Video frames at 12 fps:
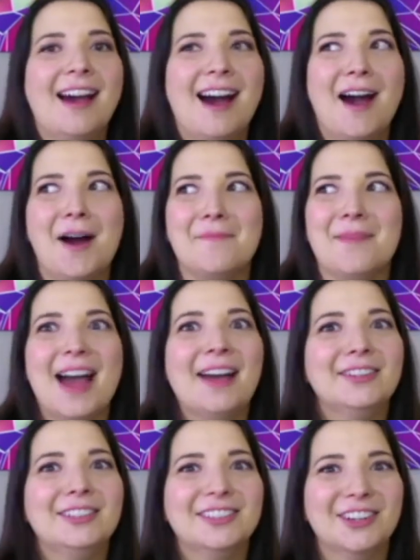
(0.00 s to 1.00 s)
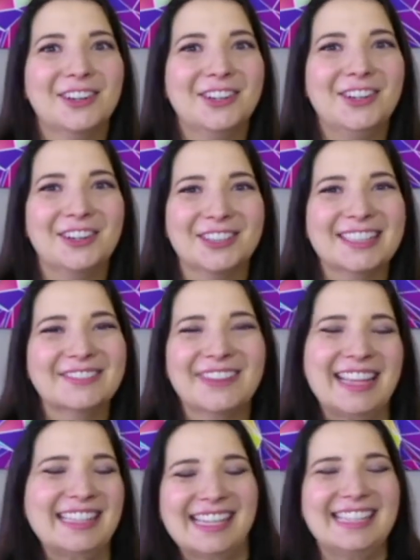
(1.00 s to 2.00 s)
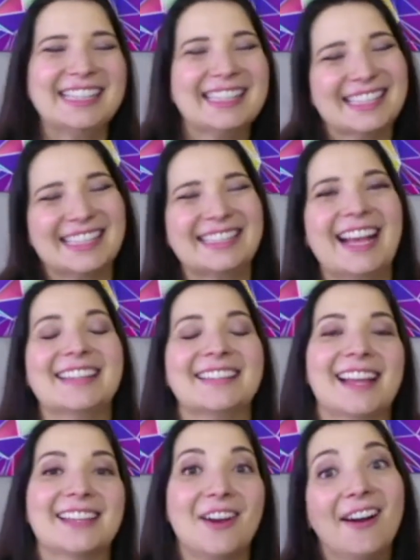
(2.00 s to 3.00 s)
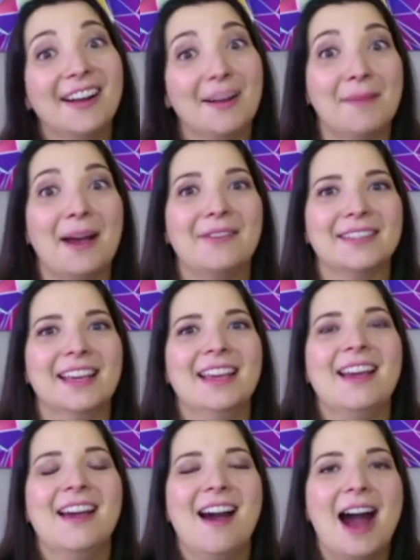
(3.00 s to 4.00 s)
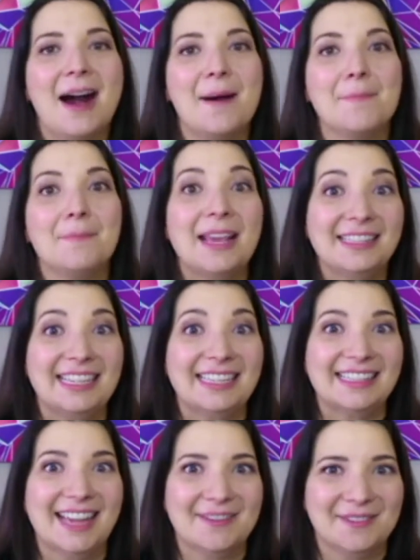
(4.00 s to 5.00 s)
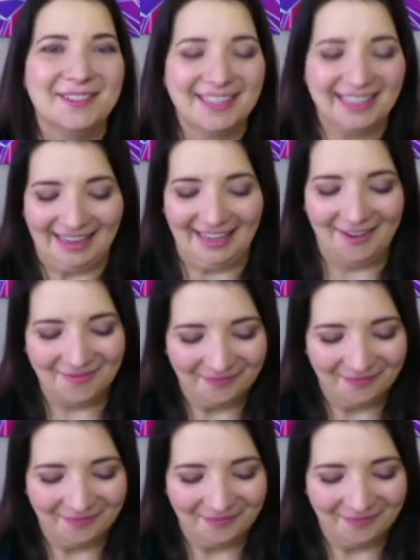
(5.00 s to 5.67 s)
um, how to turn your stress into success, I talk about uh, pacing schedules in there.